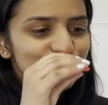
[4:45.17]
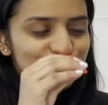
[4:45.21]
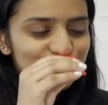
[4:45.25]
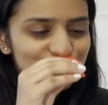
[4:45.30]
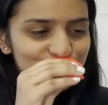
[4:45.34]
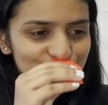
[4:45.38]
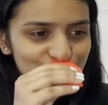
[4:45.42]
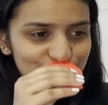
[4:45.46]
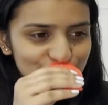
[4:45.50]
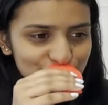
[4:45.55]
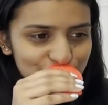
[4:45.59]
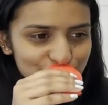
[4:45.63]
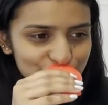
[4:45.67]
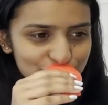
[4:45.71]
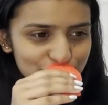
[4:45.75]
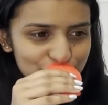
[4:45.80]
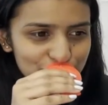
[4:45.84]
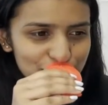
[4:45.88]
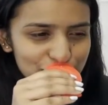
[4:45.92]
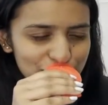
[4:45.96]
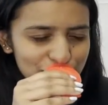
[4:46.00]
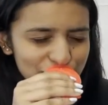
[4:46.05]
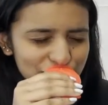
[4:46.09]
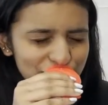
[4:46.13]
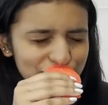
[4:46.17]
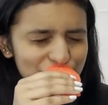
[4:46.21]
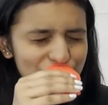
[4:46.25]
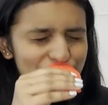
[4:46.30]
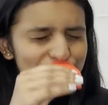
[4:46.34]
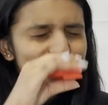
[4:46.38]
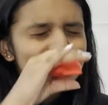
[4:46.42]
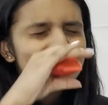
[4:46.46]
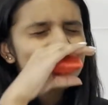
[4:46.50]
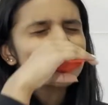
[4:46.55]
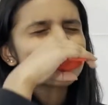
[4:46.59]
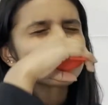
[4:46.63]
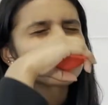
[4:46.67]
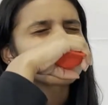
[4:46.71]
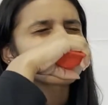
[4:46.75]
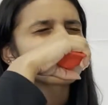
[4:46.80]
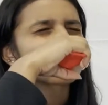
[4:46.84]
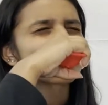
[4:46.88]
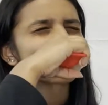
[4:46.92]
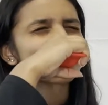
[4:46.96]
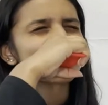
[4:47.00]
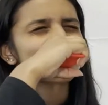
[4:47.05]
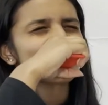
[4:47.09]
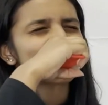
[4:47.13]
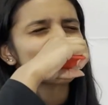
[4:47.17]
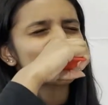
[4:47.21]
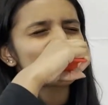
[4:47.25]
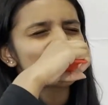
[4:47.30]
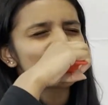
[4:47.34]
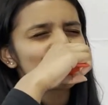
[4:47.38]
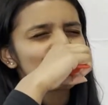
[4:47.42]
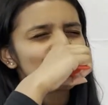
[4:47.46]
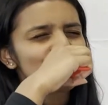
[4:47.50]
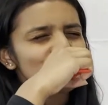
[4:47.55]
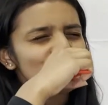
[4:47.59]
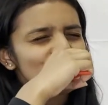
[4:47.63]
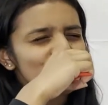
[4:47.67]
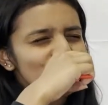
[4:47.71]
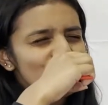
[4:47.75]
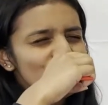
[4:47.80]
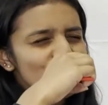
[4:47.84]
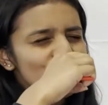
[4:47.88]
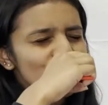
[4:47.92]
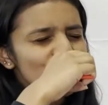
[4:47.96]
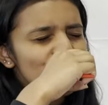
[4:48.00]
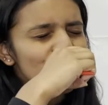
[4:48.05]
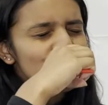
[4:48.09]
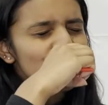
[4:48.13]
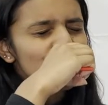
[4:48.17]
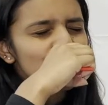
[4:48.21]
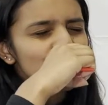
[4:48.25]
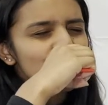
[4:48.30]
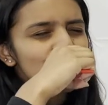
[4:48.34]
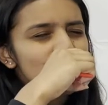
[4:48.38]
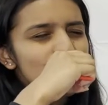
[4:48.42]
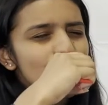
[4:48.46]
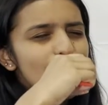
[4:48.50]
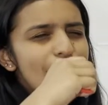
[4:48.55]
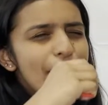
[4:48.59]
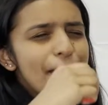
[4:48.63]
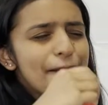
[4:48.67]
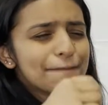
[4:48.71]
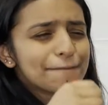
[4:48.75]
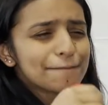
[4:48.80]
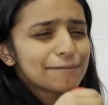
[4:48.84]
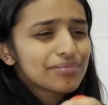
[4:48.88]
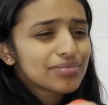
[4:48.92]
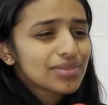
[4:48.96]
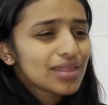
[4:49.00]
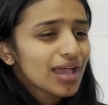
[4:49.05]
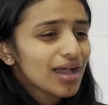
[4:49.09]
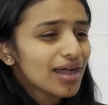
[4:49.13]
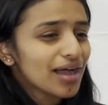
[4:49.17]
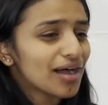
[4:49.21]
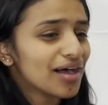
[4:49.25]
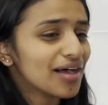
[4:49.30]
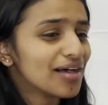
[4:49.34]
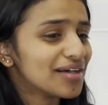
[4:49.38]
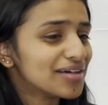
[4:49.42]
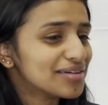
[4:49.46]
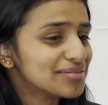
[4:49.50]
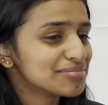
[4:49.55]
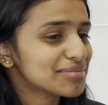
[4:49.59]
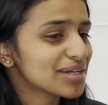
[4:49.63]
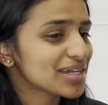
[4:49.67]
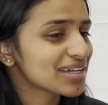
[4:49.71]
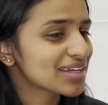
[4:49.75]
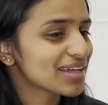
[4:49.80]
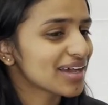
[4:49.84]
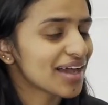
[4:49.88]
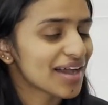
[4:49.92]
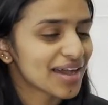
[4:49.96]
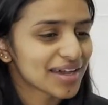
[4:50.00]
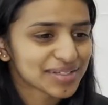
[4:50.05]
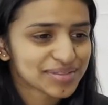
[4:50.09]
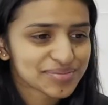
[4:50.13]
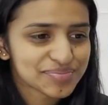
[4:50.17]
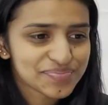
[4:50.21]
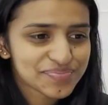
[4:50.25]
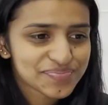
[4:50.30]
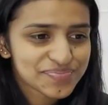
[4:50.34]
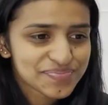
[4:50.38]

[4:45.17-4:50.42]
Mm. Oh. oh my god. Blow, blow into it. Oh my god.